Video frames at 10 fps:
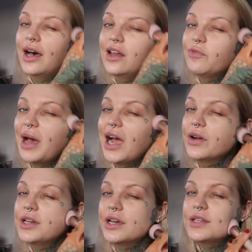Isle of
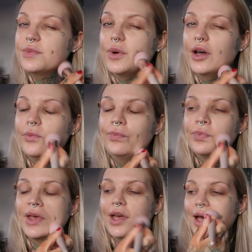Paradise one.
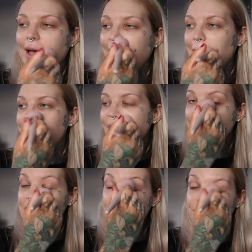
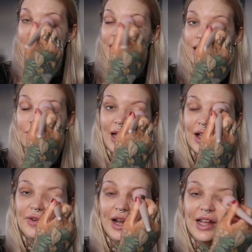They did a really good
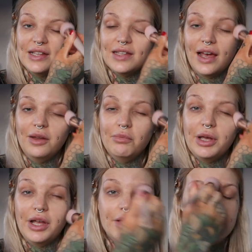Black Friday set in
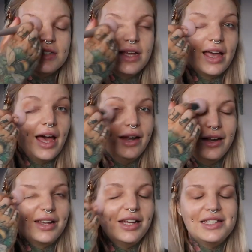Boots.
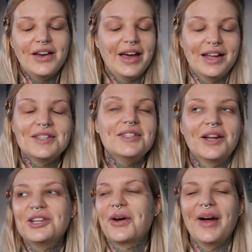Again, can you tell I had
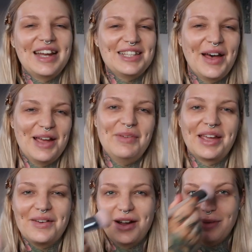such a great time
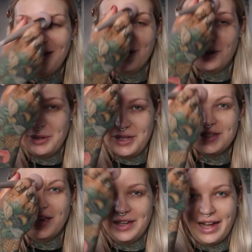looking around my local Boots
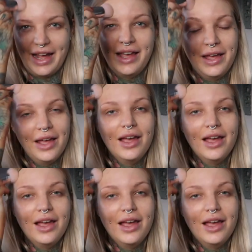the other day,